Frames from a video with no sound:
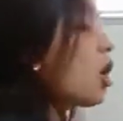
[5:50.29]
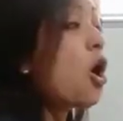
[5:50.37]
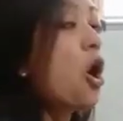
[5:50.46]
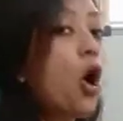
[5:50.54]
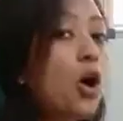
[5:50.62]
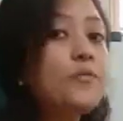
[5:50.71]

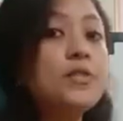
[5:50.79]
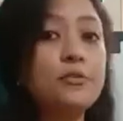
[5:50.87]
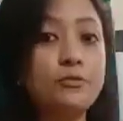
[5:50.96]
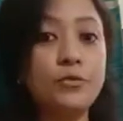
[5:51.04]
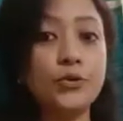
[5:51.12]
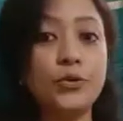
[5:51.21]
of the
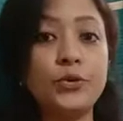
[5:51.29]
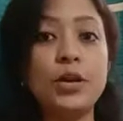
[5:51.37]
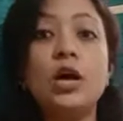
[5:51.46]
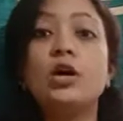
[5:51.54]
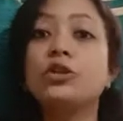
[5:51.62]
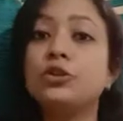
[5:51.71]
food
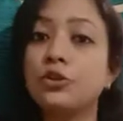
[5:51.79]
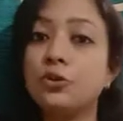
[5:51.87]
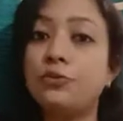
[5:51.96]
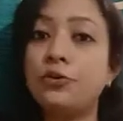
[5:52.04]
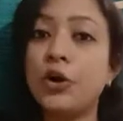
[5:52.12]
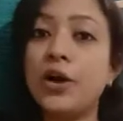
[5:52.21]
through
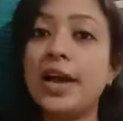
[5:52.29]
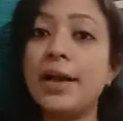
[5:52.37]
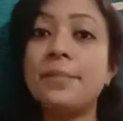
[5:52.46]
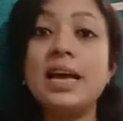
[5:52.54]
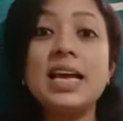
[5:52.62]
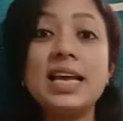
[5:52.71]
phloem